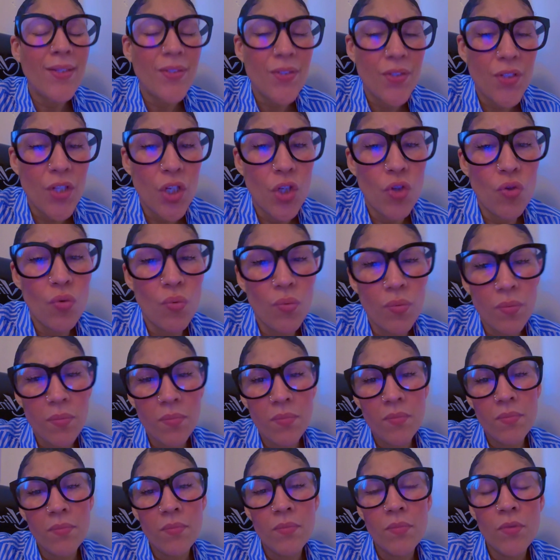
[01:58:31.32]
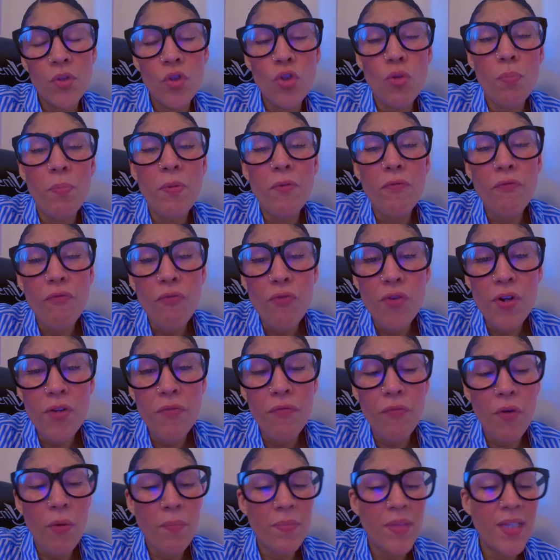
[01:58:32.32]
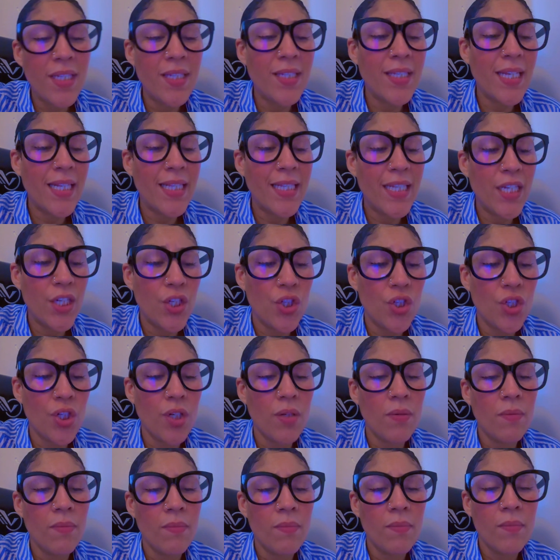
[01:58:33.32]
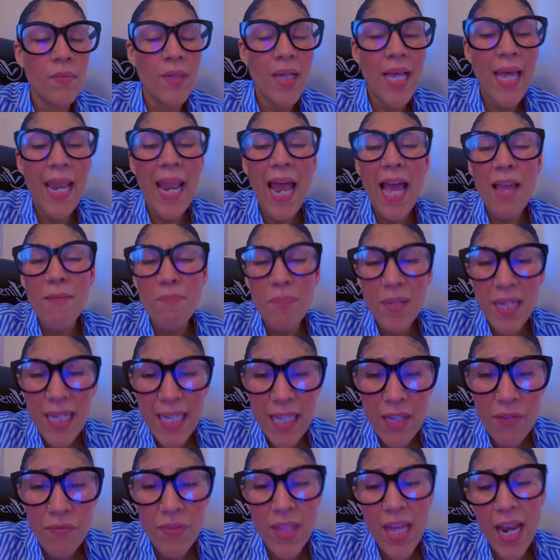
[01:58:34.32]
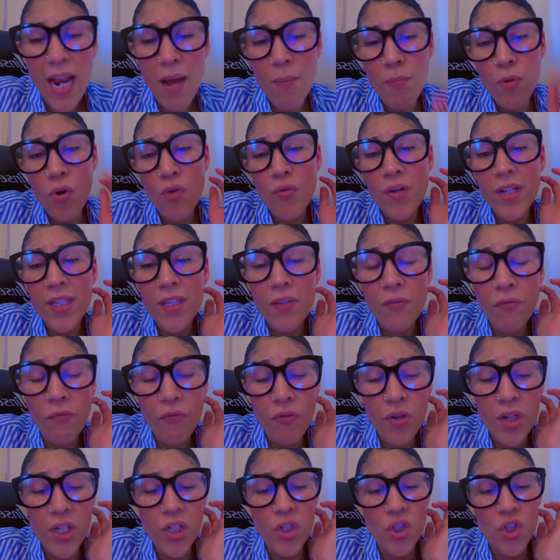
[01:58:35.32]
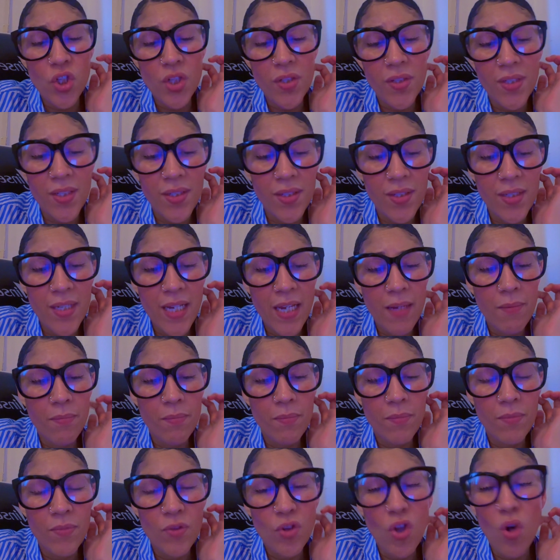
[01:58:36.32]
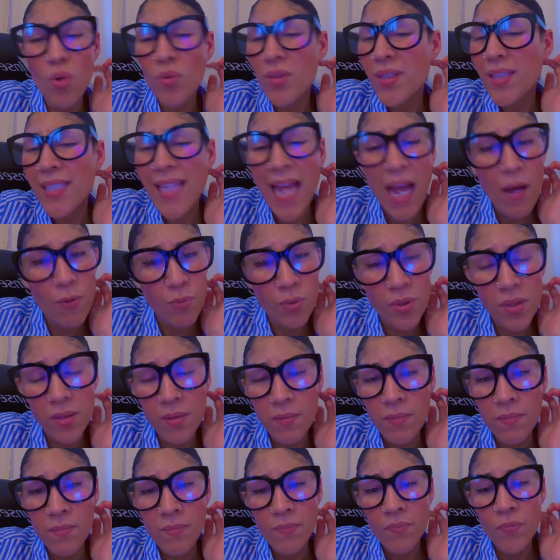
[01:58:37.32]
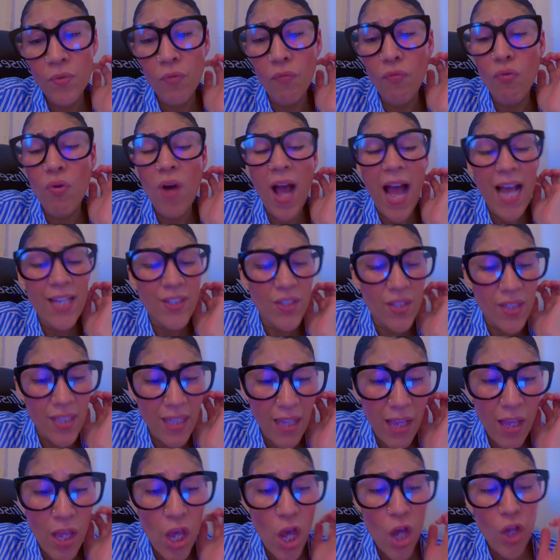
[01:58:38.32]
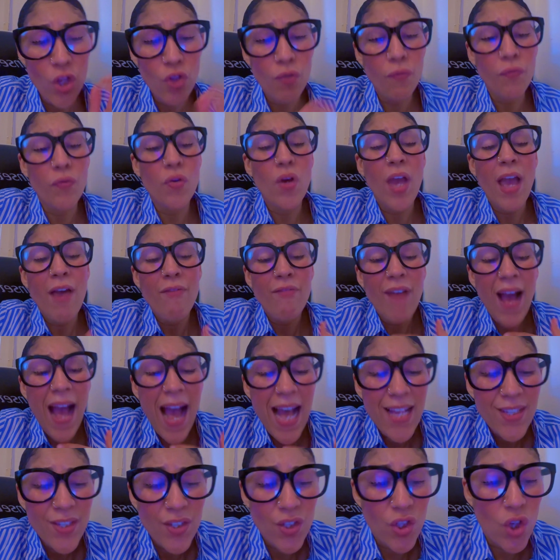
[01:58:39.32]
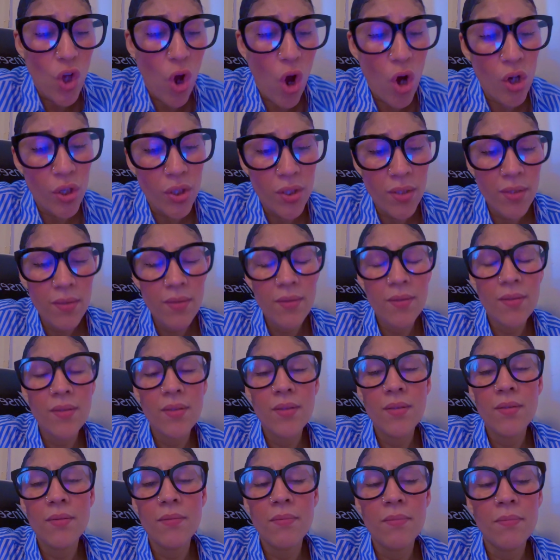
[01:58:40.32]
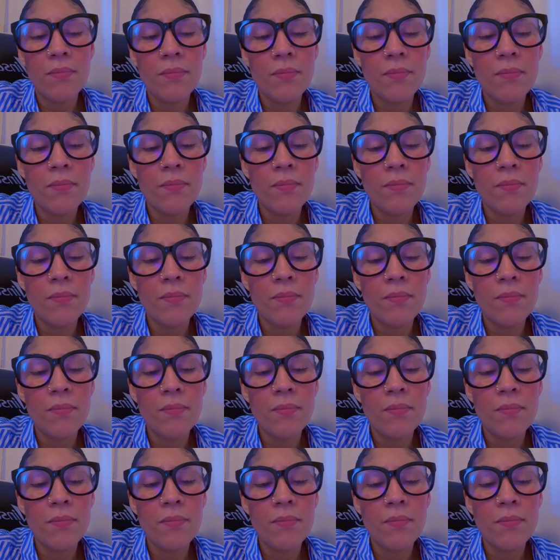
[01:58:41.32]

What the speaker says: Lord, I'm asking you to be free from this addiction. And I believe that I'm already free in Jesus' name. Don't doubt. If you have asked God,